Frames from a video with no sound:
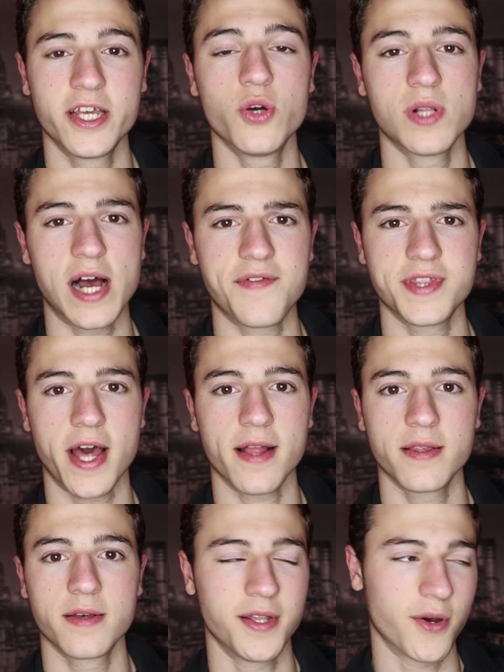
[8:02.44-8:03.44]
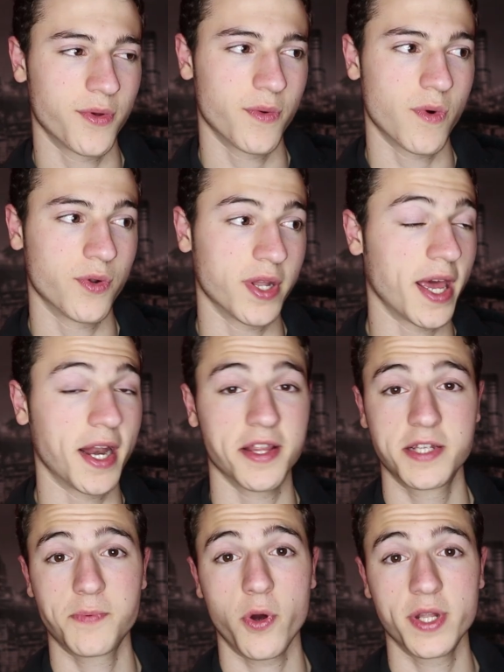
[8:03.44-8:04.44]
You laugh at that. No, you won't. And at
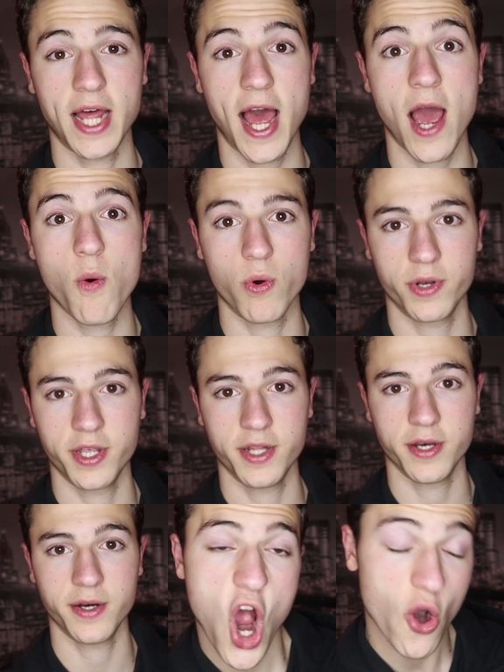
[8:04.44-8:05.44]
this point, I won't either.